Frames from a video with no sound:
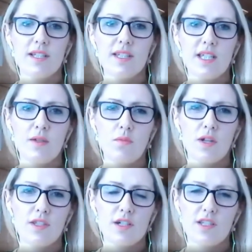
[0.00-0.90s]
see
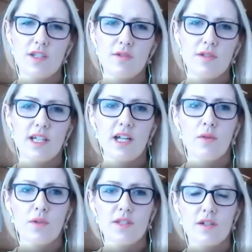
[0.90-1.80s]
what sort of school they are,
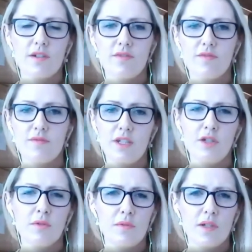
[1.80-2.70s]
what sort of,
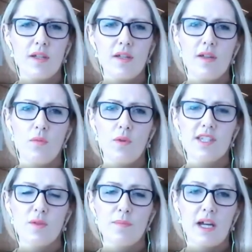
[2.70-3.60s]
what's
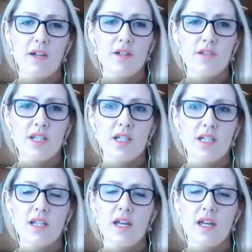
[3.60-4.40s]
their background in it.